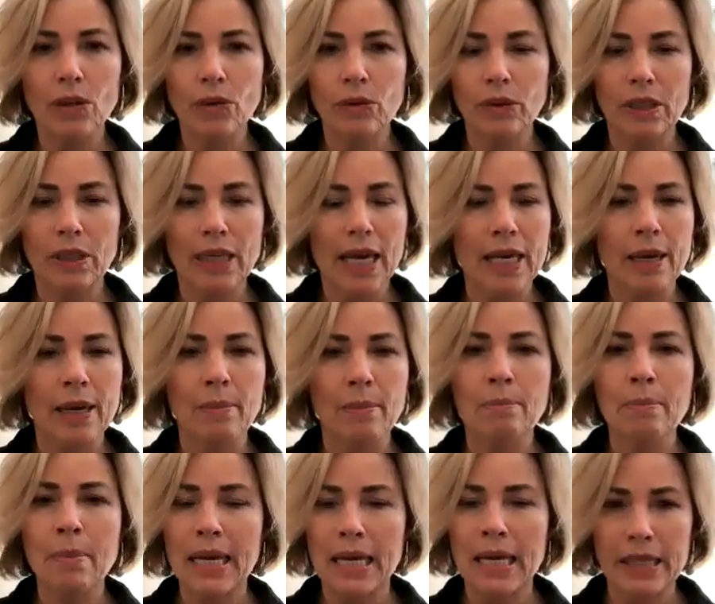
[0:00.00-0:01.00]
only an
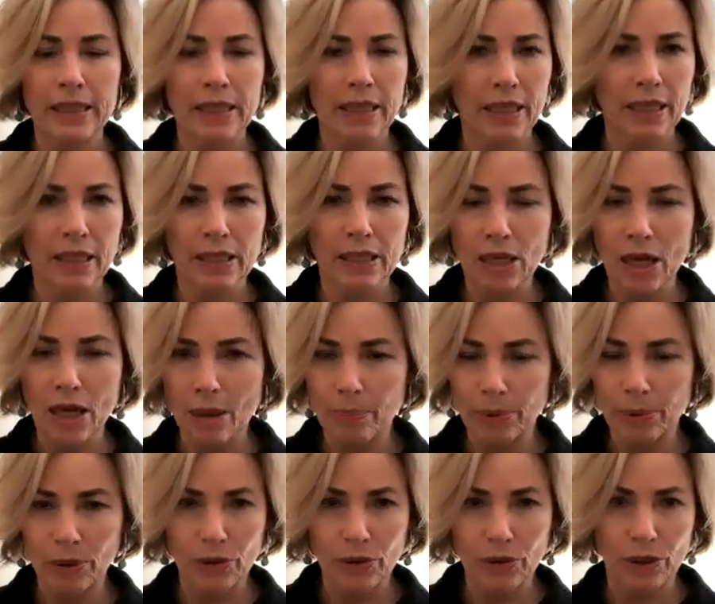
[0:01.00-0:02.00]
amazing top
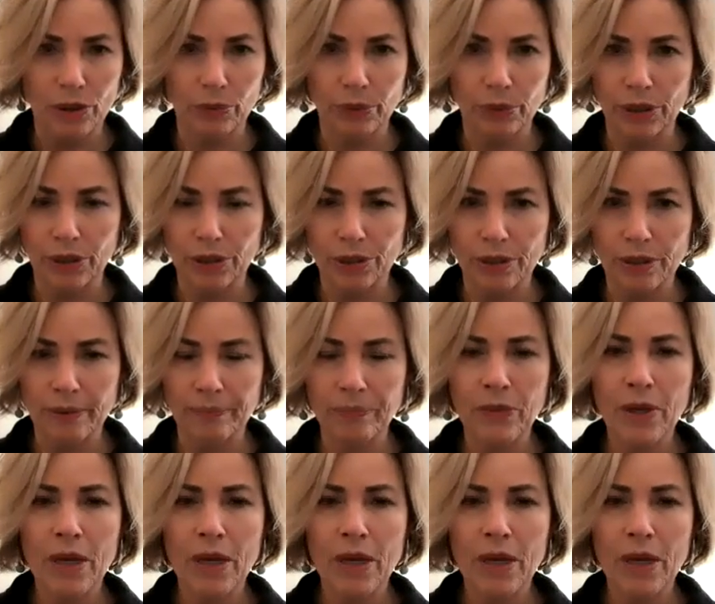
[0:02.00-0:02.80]
producing realtor,